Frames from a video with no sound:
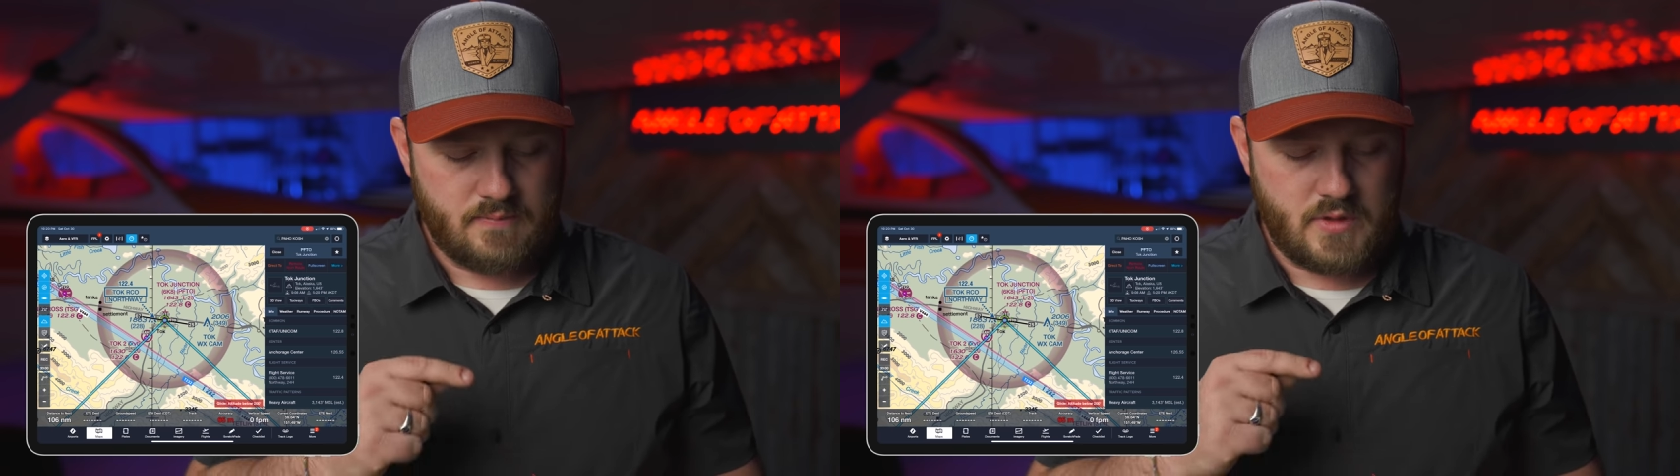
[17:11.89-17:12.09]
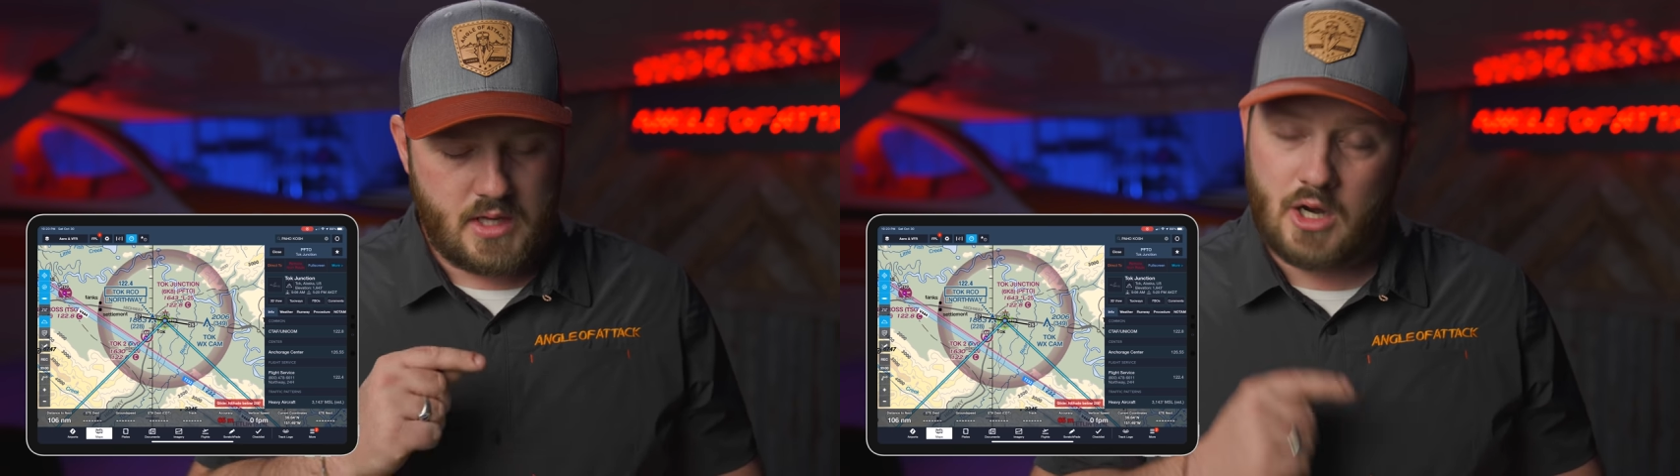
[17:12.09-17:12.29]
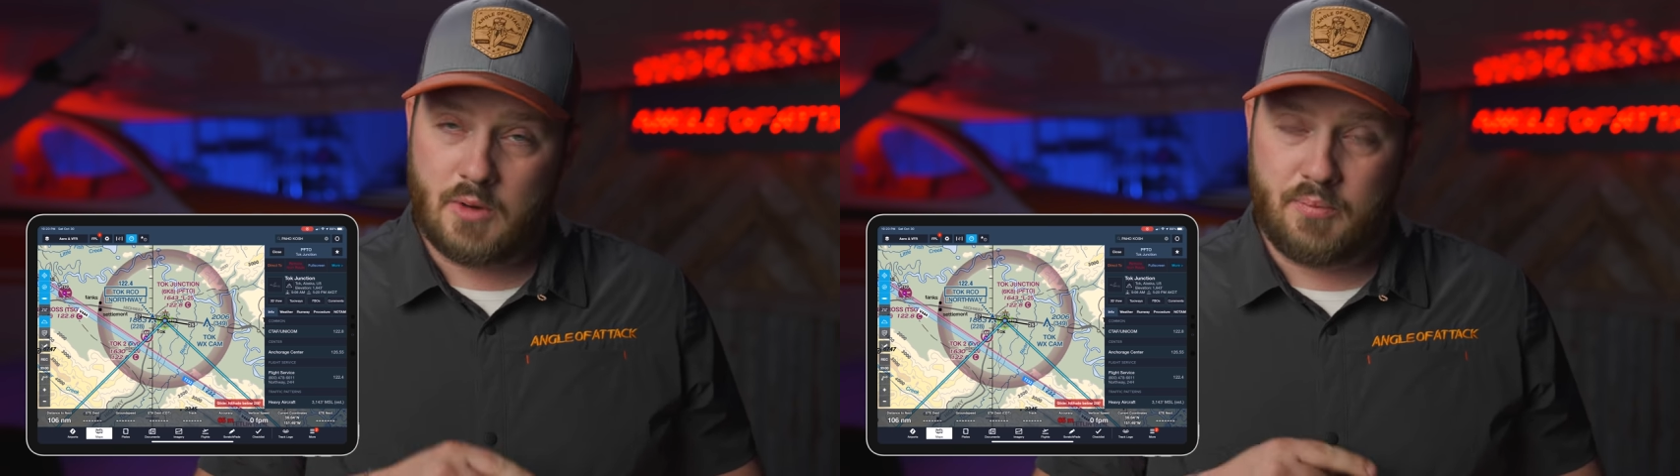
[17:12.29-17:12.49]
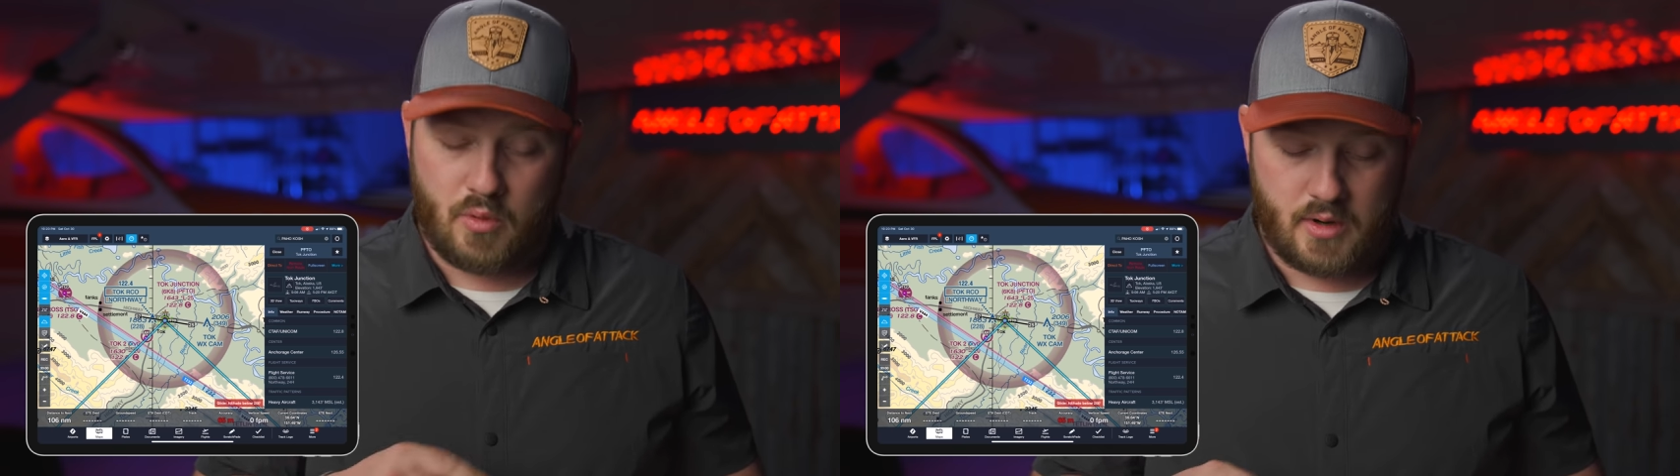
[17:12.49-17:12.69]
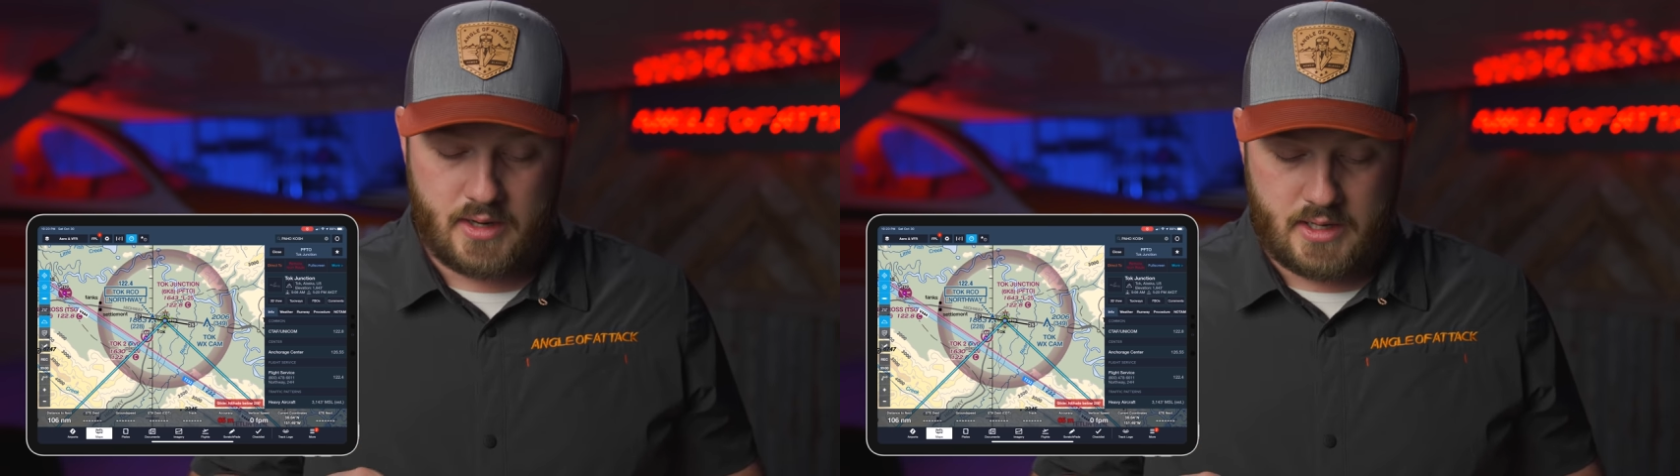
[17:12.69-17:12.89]
the
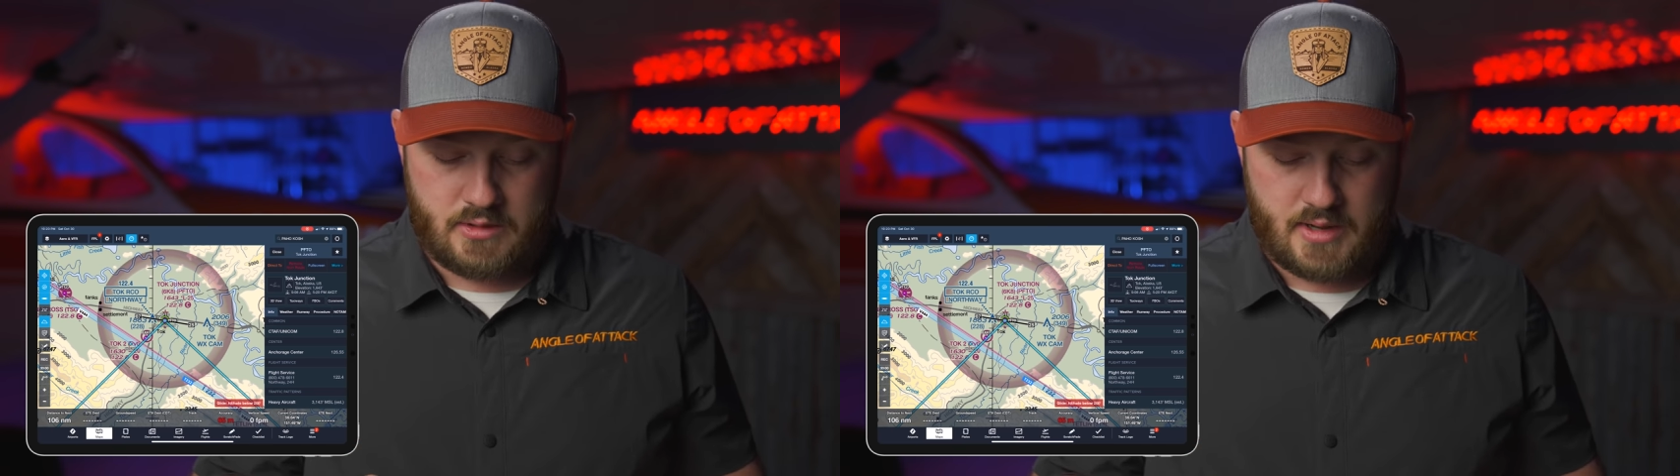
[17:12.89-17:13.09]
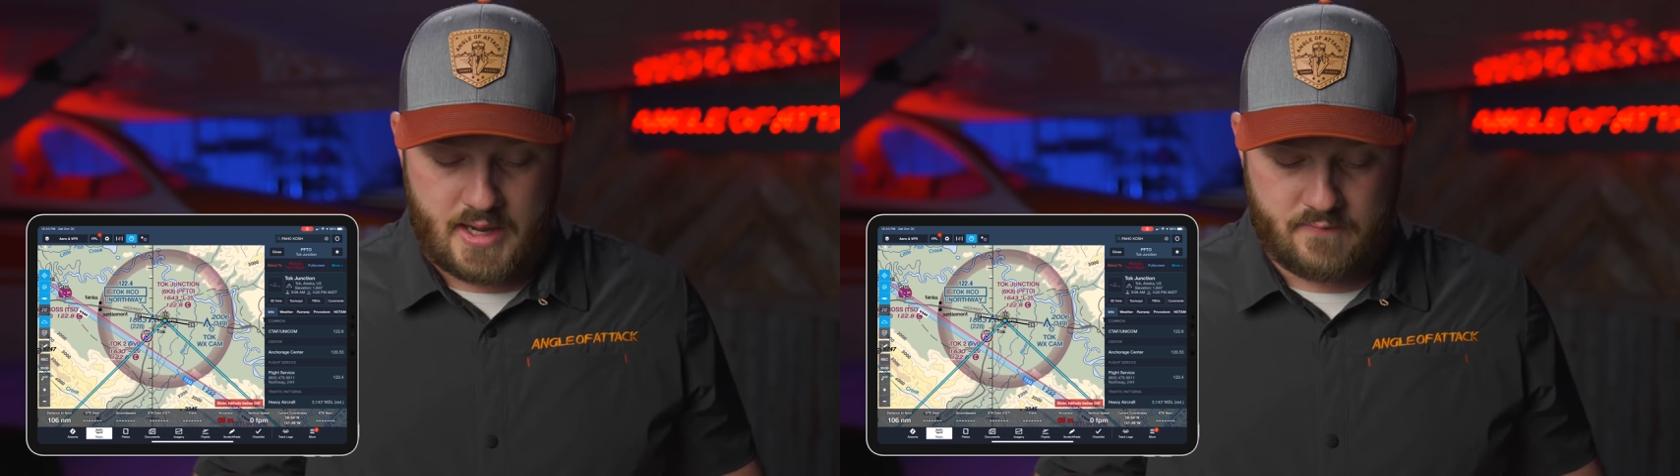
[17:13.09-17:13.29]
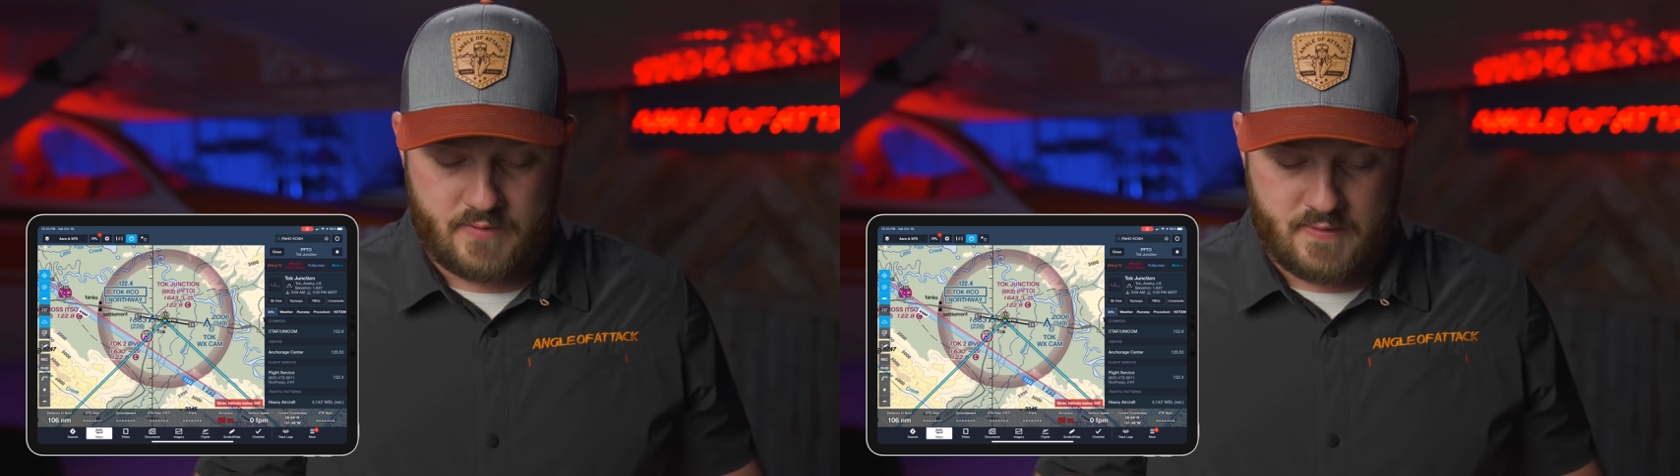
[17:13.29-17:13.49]
airport and you have